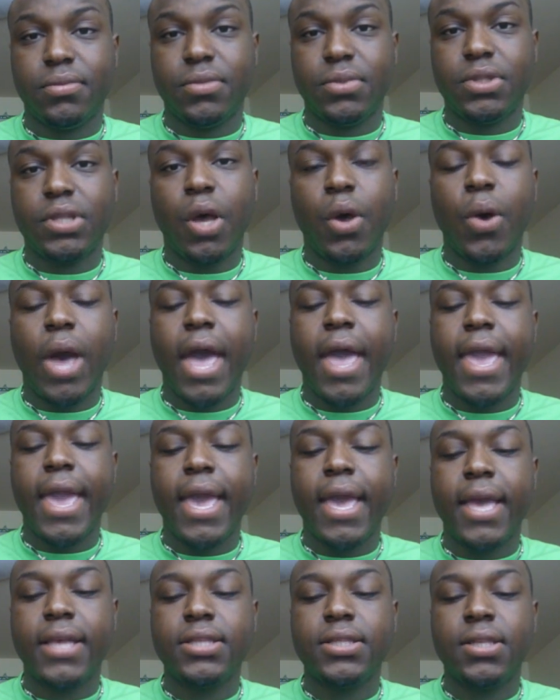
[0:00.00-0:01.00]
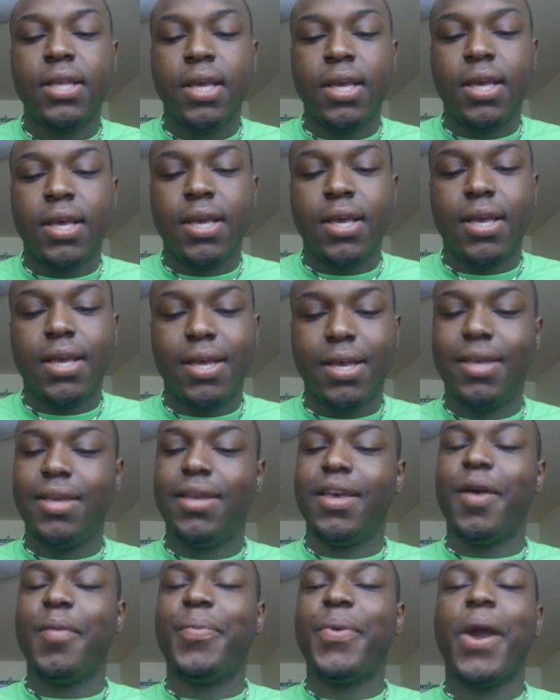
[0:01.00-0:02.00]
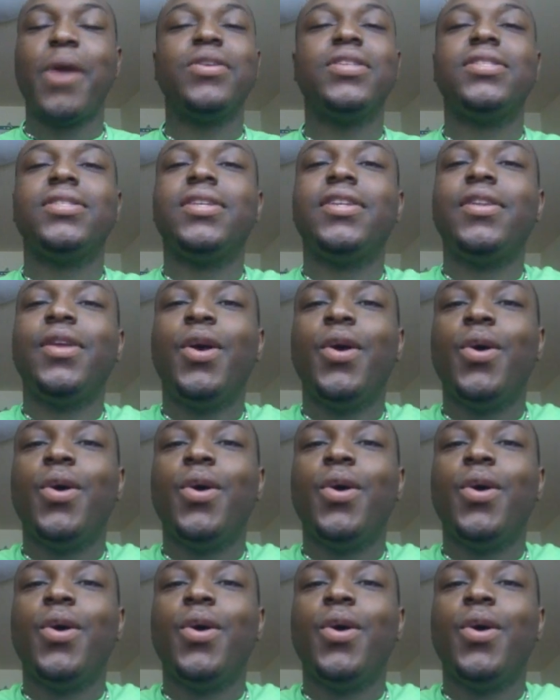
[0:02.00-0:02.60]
So I ask, a person